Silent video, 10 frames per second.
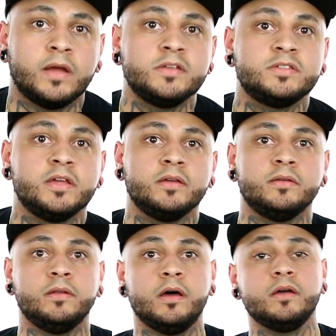it's I a just talent think
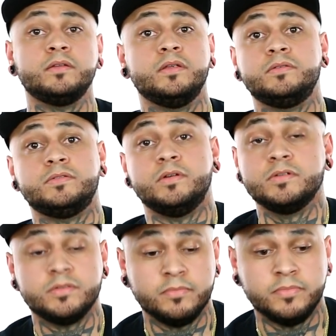thing. No, it's,
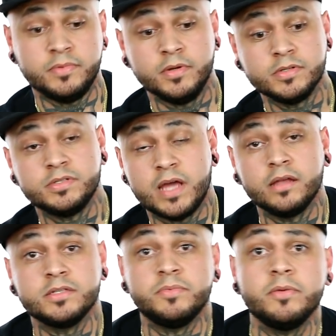there's some there's
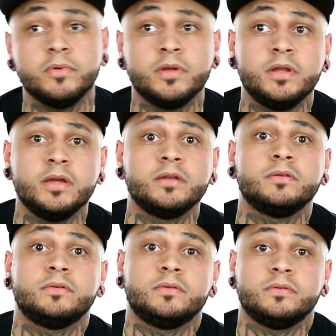talented people in Indiana,
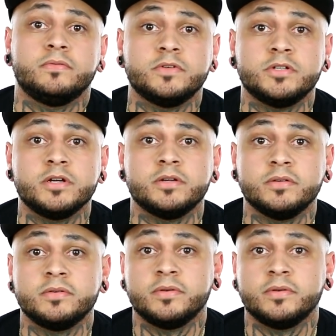for sure.